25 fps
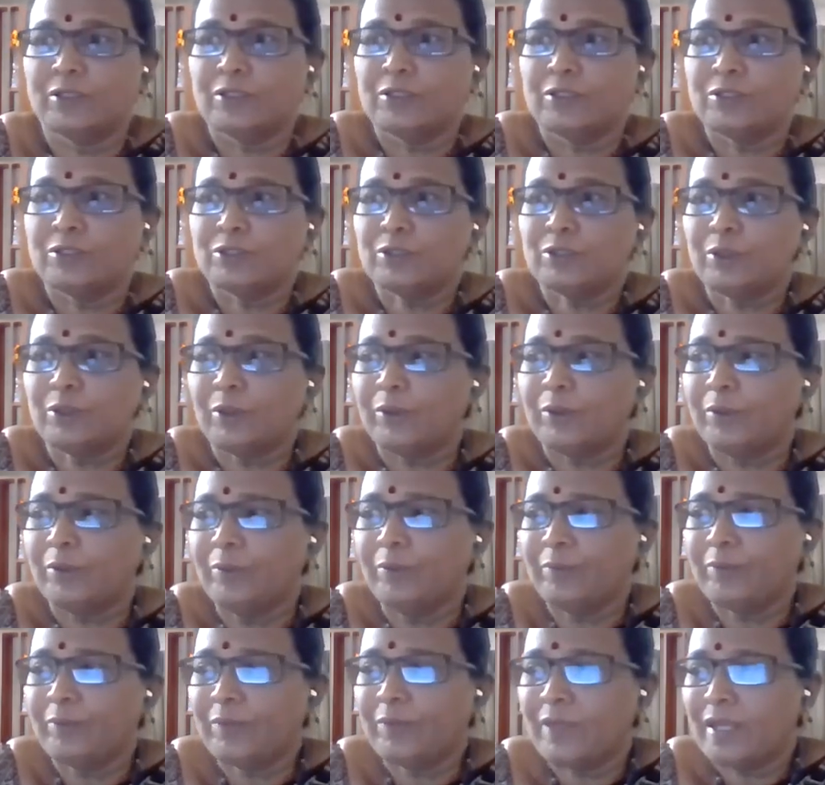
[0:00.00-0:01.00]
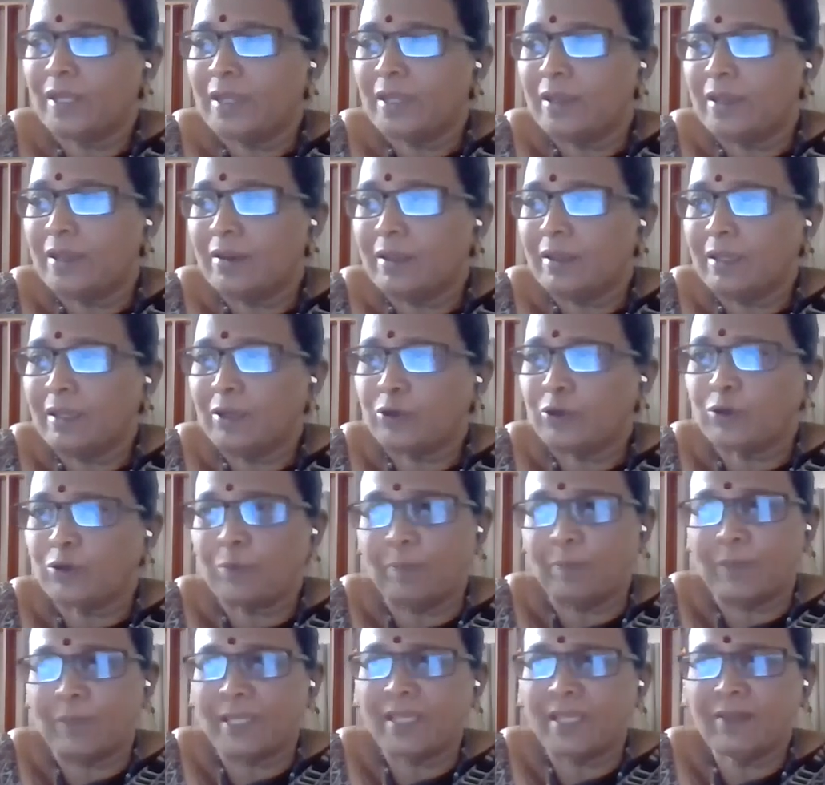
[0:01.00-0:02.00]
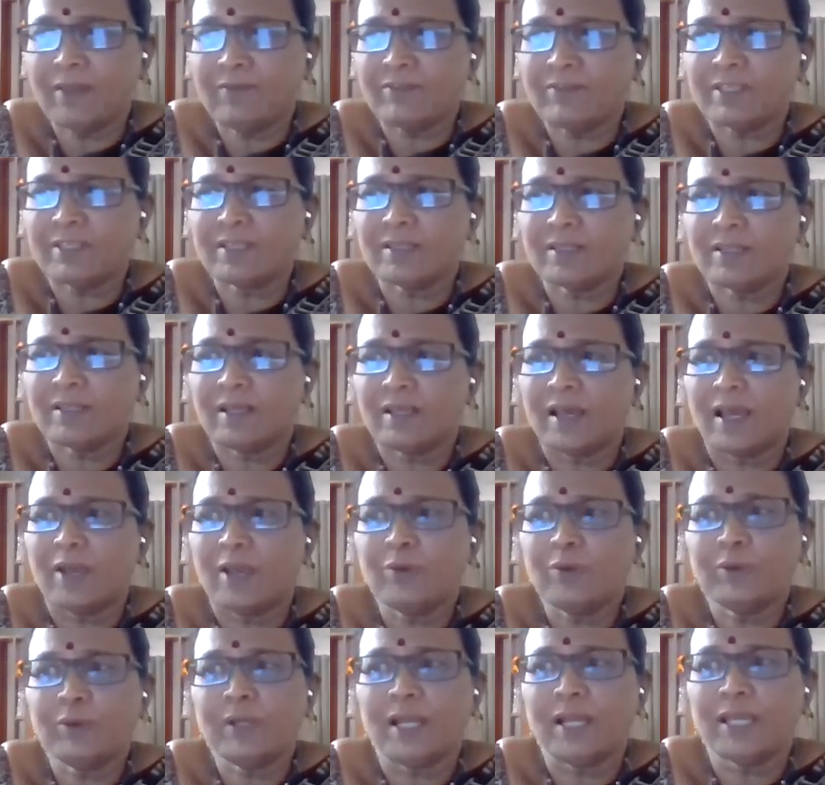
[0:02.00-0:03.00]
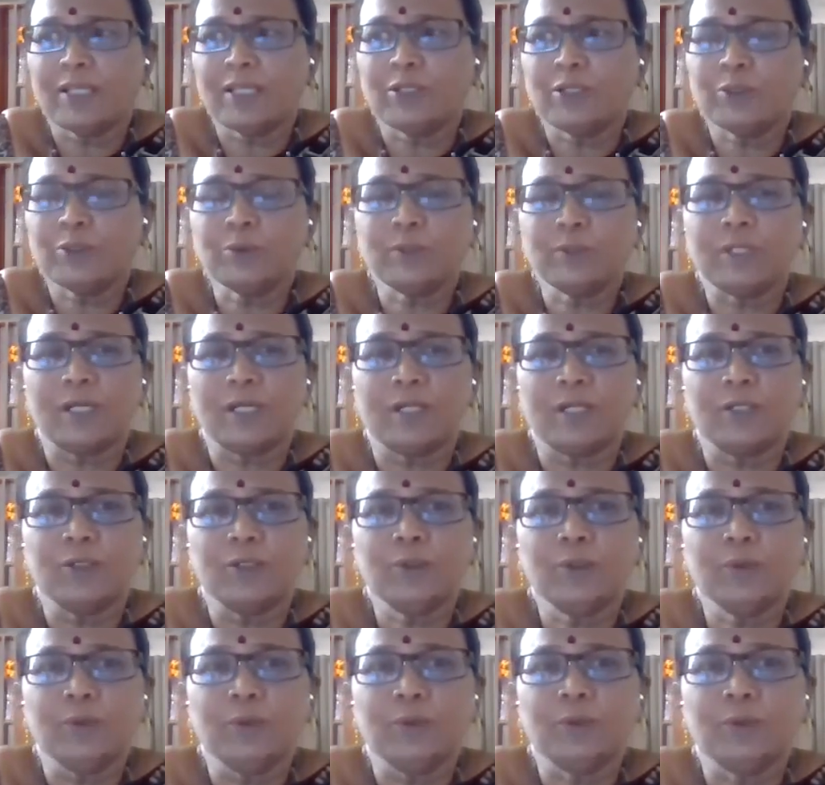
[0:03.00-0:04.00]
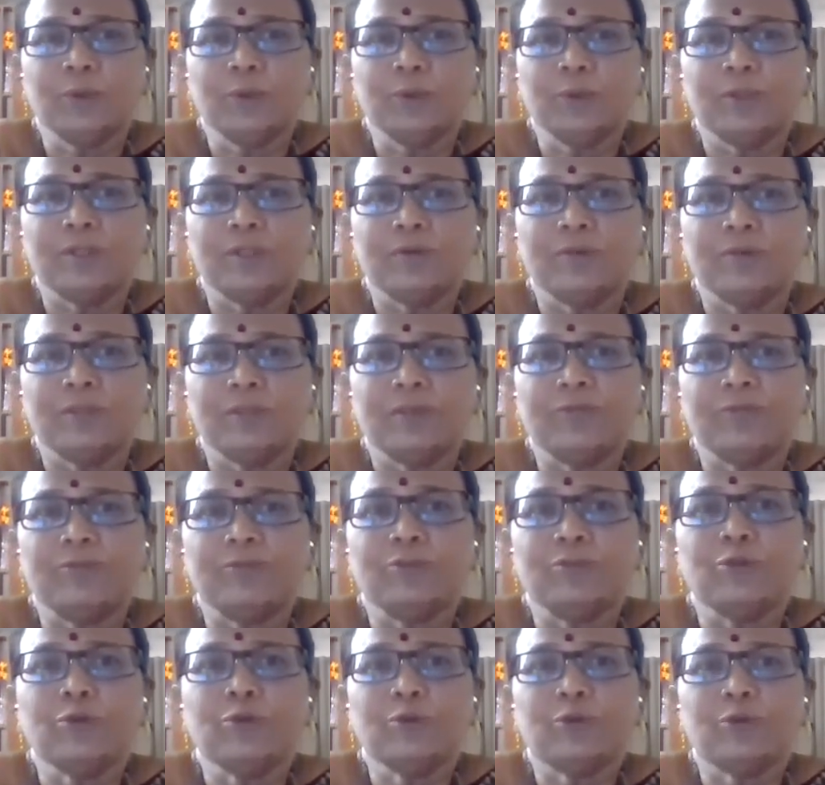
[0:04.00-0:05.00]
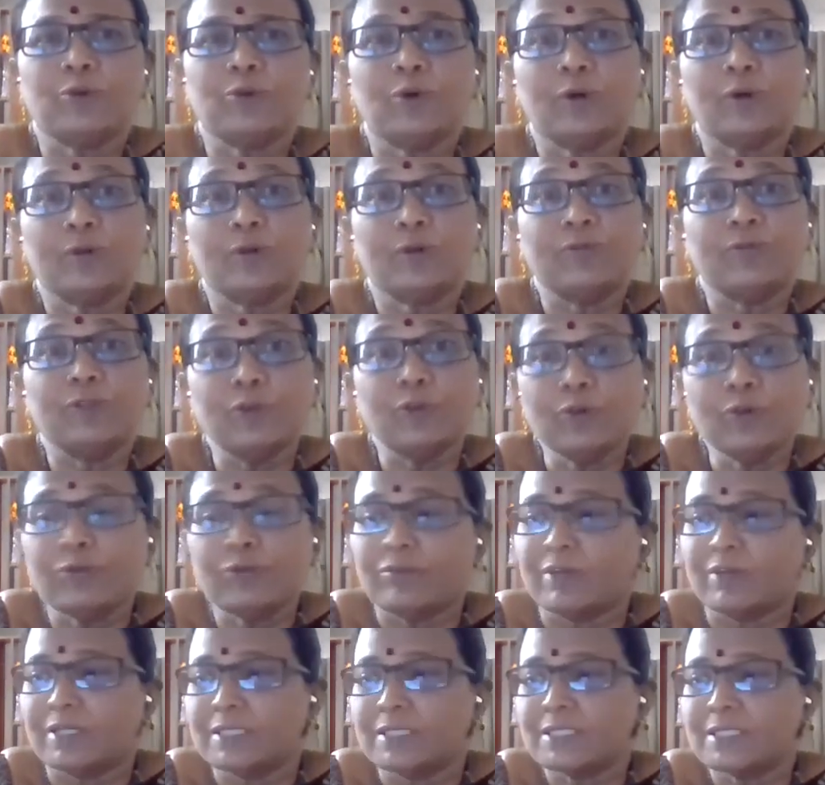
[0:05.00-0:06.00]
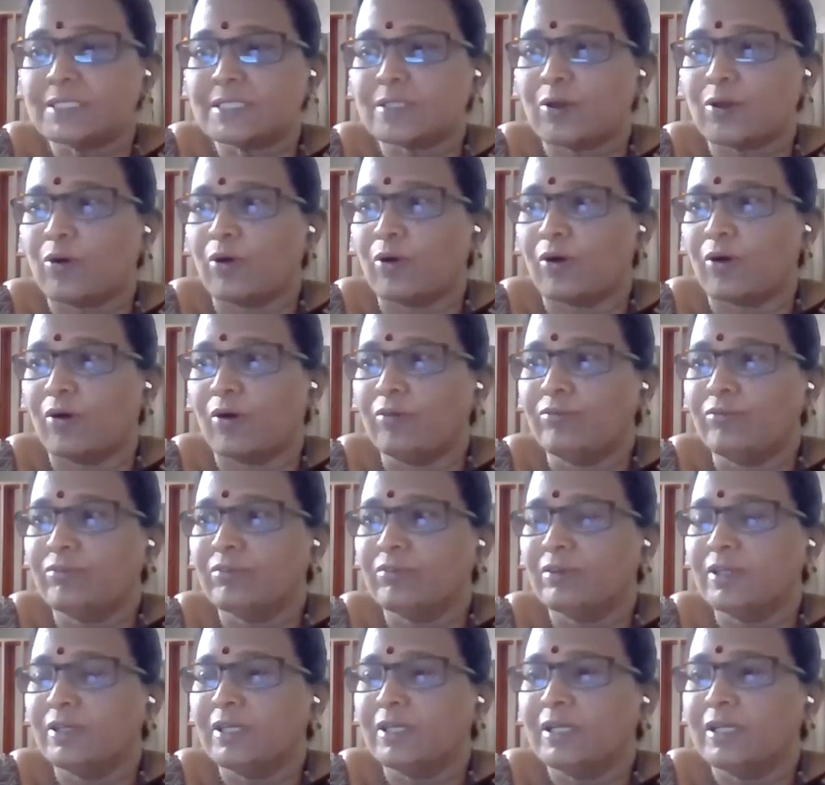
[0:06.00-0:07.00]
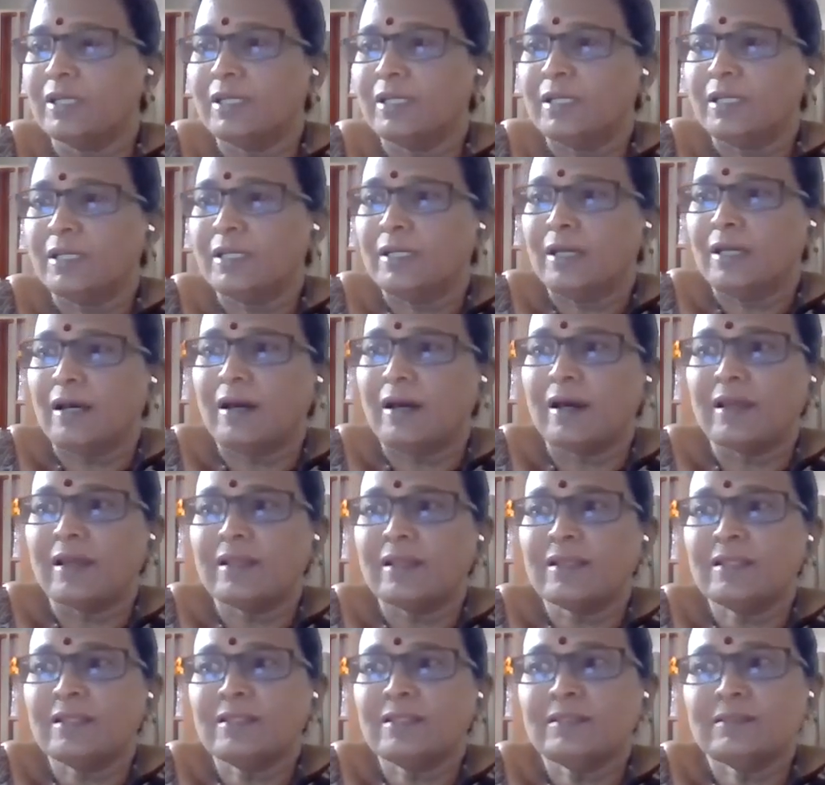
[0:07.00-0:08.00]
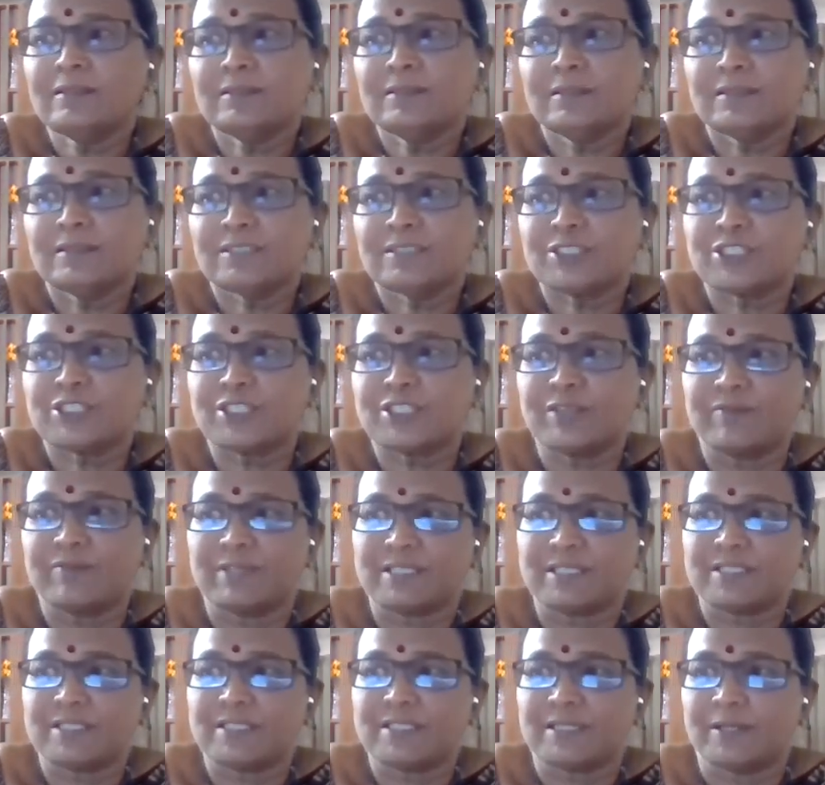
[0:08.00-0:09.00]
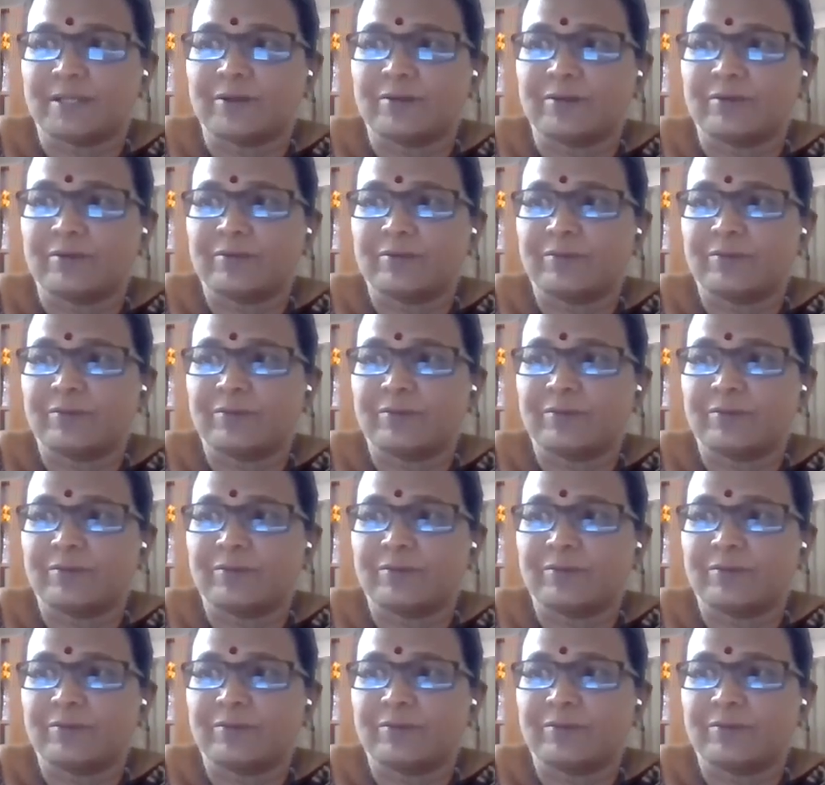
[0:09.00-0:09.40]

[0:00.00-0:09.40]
So to begin with, I would like to tell you the few words of R.L. Stevenson.